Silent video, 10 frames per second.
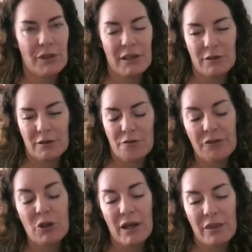there are a
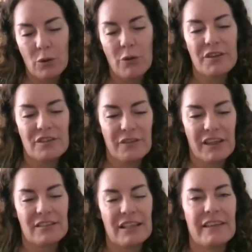few other authors, and if
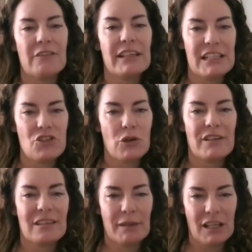they're saying they really
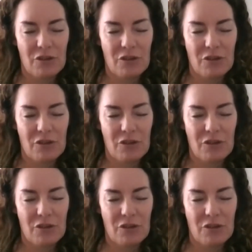enjoyed something,